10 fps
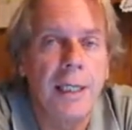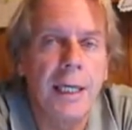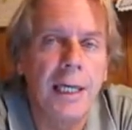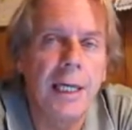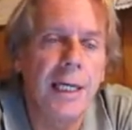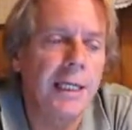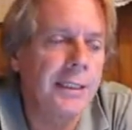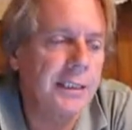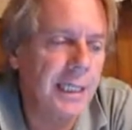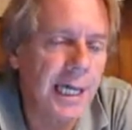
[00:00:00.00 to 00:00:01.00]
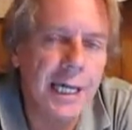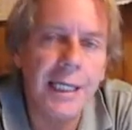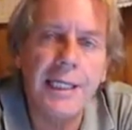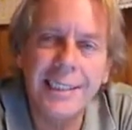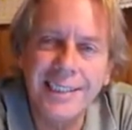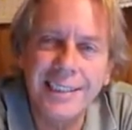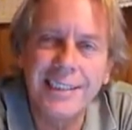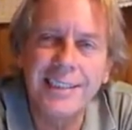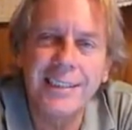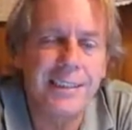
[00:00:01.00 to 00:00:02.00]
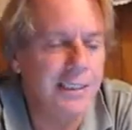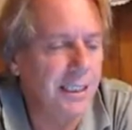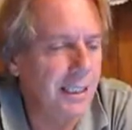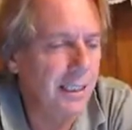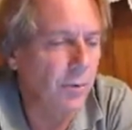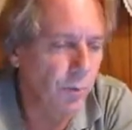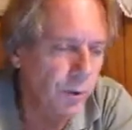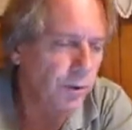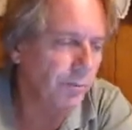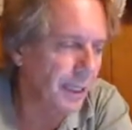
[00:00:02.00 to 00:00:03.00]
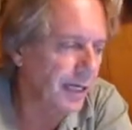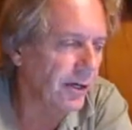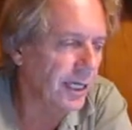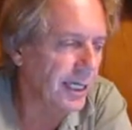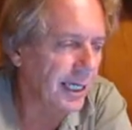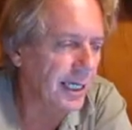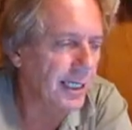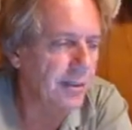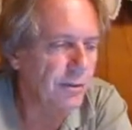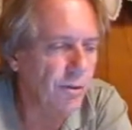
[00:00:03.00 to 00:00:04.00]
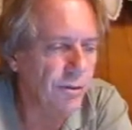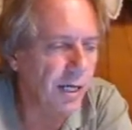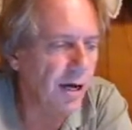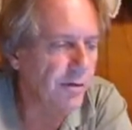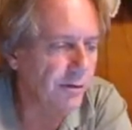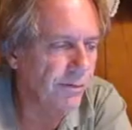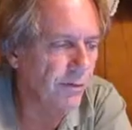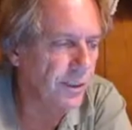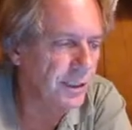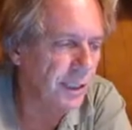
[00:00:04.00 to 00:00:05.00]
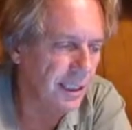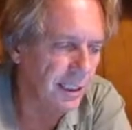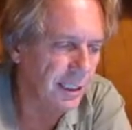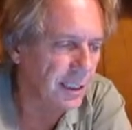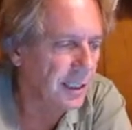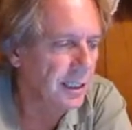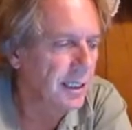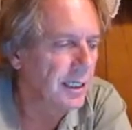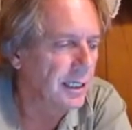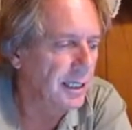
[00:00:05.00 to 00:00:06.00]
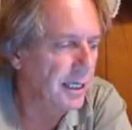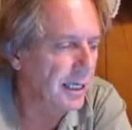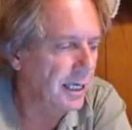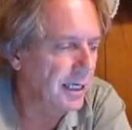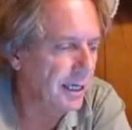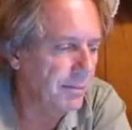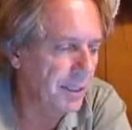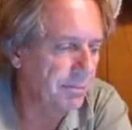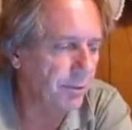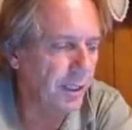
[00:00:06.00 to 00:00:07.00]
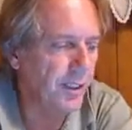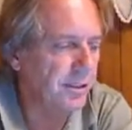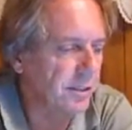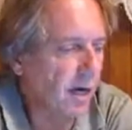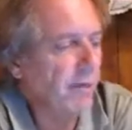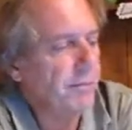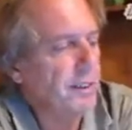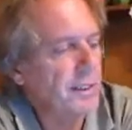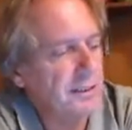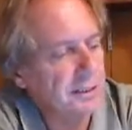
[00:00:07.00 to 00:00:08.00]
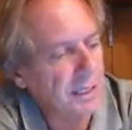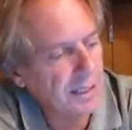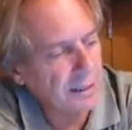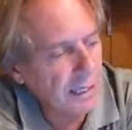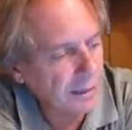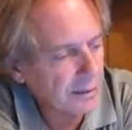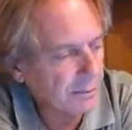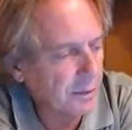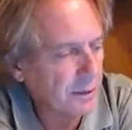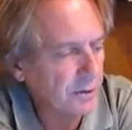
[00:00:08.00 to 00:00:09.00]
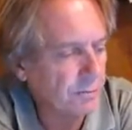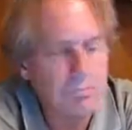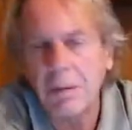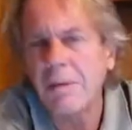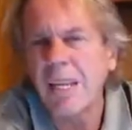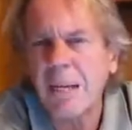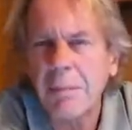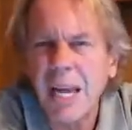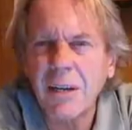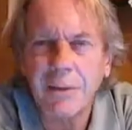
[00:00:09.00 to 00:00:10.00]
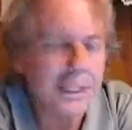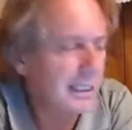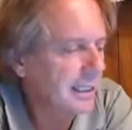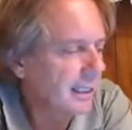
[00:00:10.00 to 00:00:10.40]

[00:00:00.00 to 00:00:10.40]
And today is World Malaria Day 2014. And I've been putting this off because I'm a little, I think I'm angry.